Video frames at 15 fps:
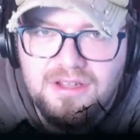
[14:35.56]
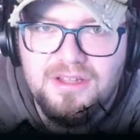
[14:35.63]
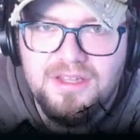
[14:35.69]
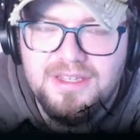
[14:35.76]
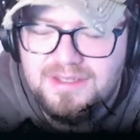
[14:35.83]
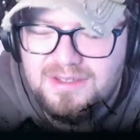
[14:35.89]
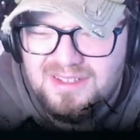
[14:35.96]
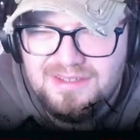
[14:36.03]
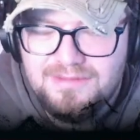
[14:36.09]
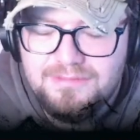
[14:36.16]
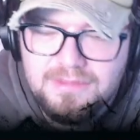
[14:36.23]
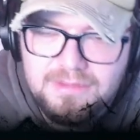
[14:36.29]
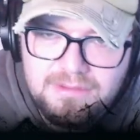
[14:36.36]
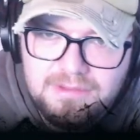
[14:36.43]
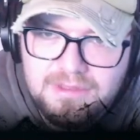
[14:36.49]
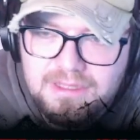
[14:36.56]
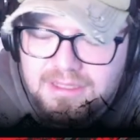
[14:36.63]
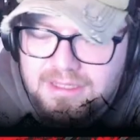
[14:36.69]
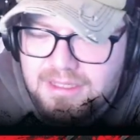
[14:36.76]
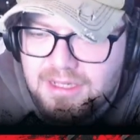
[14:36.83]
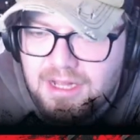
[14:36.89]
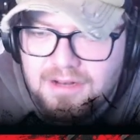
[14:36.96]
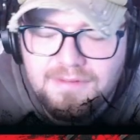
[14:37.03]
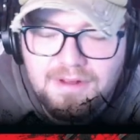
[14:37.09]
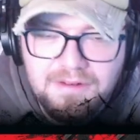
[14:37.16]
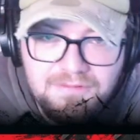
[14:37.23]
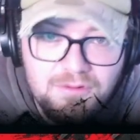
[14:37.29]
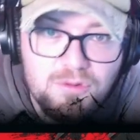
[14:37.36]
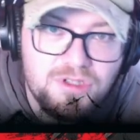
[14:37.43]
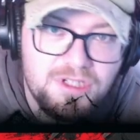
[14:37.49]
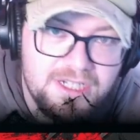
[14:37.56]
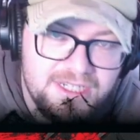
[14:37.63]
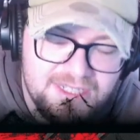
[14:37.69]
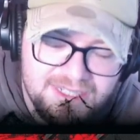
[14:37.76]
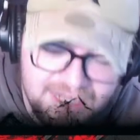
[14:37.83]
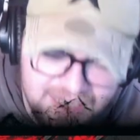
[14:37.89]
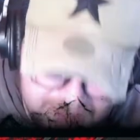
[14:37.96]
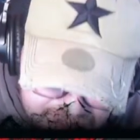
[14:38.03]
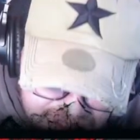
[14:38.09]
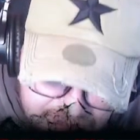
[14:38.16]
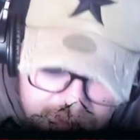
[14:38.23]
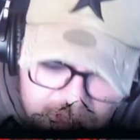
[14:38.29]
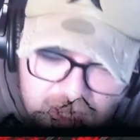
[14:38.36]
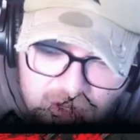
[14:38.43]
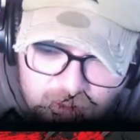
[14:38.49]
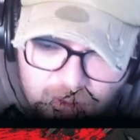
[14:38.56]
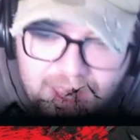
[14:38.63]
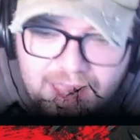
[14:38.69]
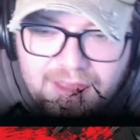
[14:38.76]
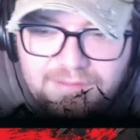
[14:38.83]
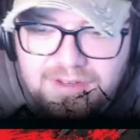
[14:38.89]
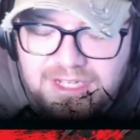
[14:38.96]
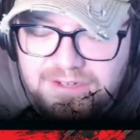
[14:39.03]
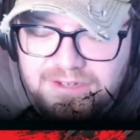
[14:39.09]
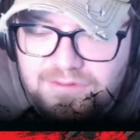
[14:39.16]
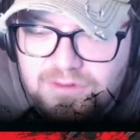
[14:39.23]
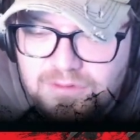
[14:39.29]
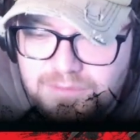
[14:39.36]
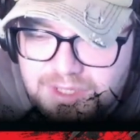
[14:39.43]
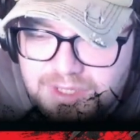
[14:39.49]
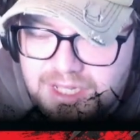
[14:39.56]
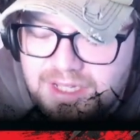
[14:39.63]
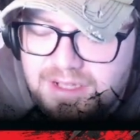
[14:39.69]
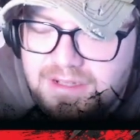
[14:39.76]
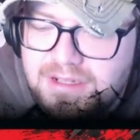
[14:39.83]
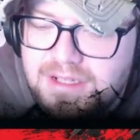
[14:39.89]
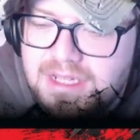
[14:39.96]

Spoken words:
this, unfortunately to say the term, quite heavily deformed girl,